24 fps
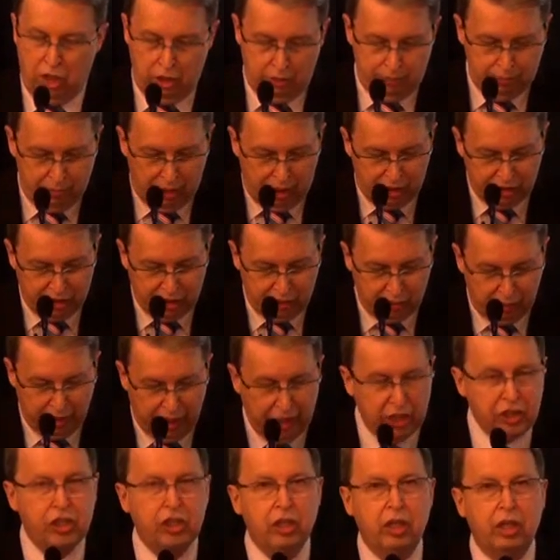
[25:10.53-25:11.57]

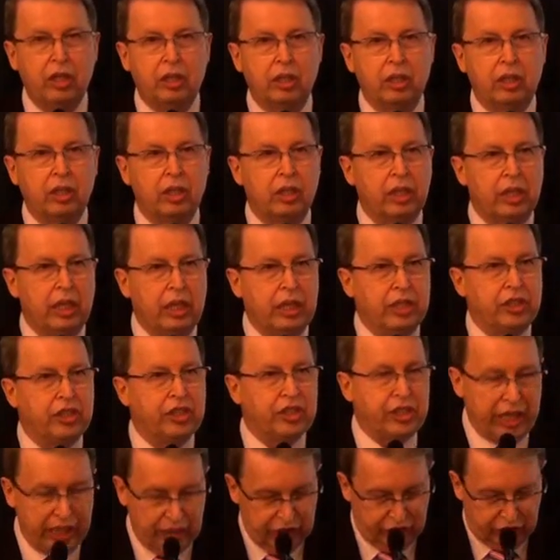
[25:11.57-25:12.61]
Moderation.
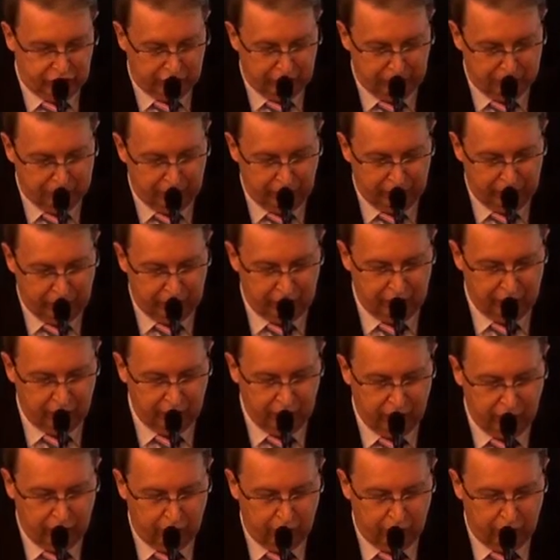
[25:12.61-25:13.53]
Sensibly.